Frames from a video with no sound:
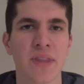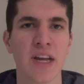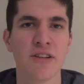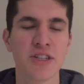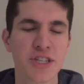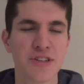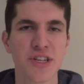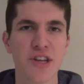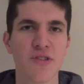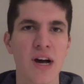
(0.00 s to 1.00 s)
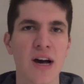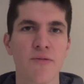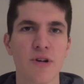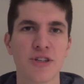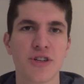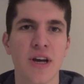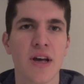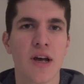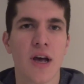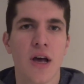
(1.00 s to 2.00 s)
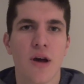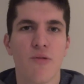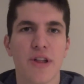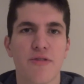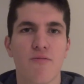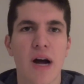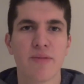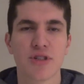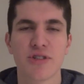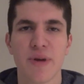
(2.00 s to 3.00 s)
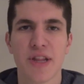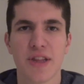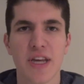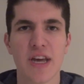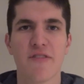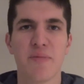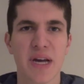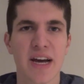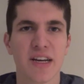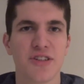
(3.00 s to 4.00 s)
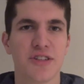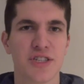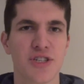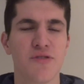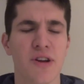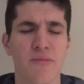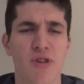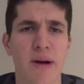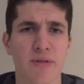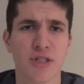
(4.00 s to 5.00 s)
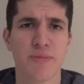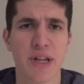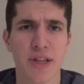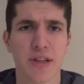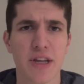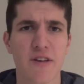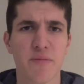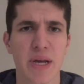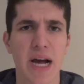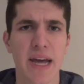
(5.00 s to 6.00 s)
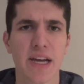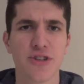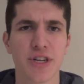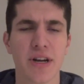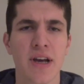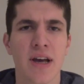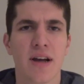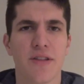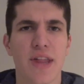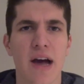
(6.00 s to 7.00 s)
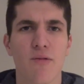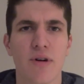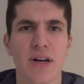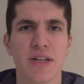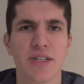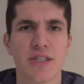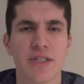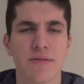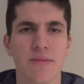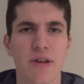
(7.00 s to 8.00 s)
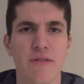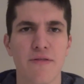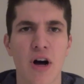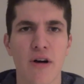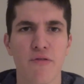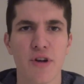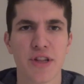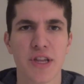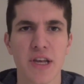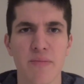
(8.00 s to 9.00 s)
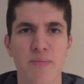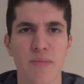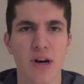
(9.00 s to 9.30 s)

Now, this continued on, with Robert Smith, the FBI agent, the pseudonym Robert Smith, the FBI agent, that was involved with the